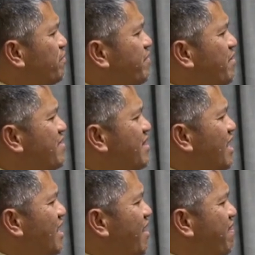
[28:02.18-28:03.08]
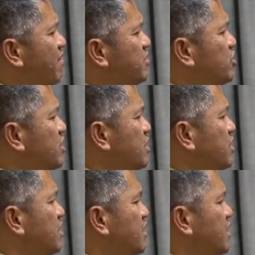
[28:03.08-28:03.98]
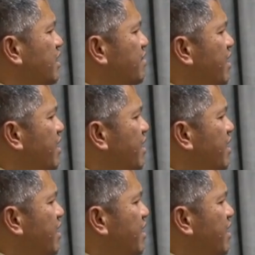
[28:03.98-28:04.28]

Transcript: from the lethargy, they